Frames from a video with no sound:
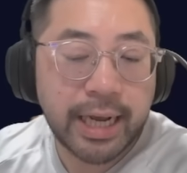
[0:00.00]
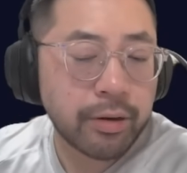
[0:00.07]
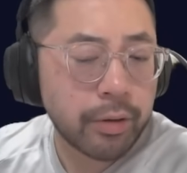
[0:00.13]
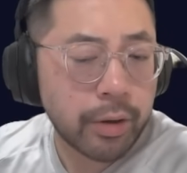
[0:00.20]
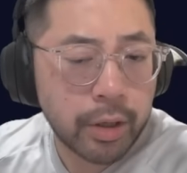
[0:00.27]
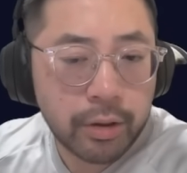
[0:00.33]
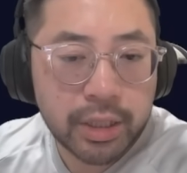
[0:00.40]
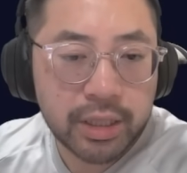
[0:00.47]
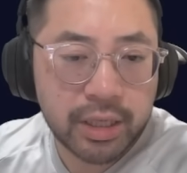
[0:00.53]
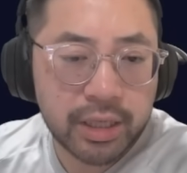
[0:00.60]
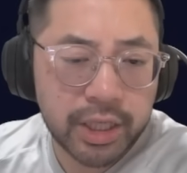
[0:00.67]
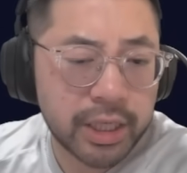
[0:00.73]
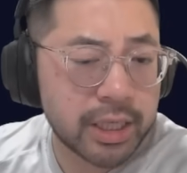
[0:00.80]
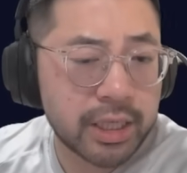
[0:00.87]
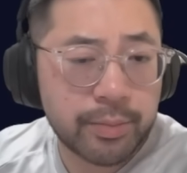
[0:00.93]
I don't know, just
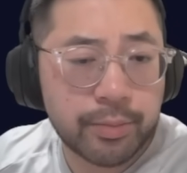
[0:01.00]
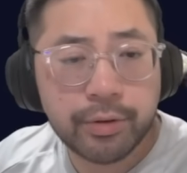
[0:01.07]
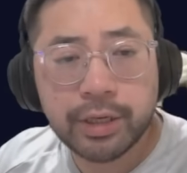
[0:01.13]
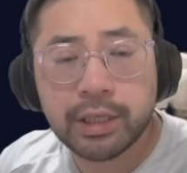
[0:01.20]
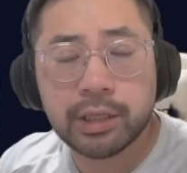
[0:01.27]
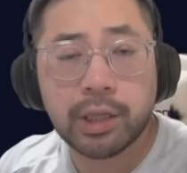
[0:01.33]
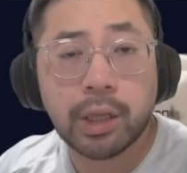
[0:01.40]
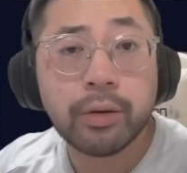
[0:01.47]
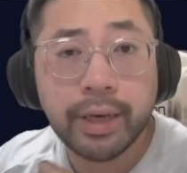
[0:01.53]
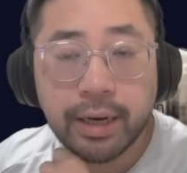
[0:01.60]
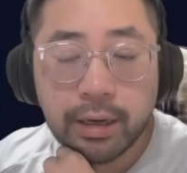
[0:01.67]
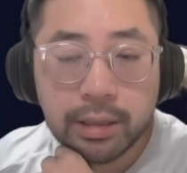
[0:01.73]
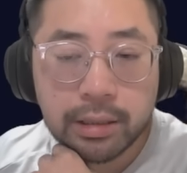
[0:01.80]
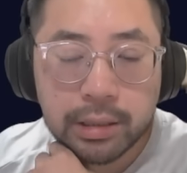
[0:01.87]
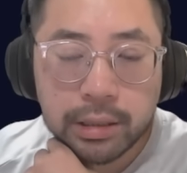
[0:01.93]
because she is a pretty slow
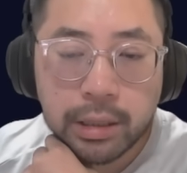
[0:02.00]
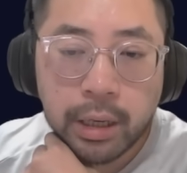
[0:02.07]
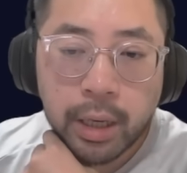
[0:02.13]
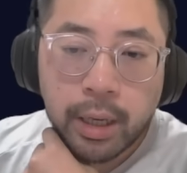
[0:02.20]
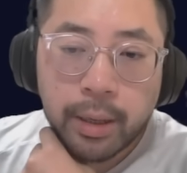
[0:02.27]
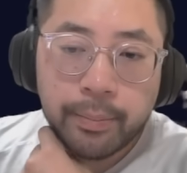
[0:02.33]
character,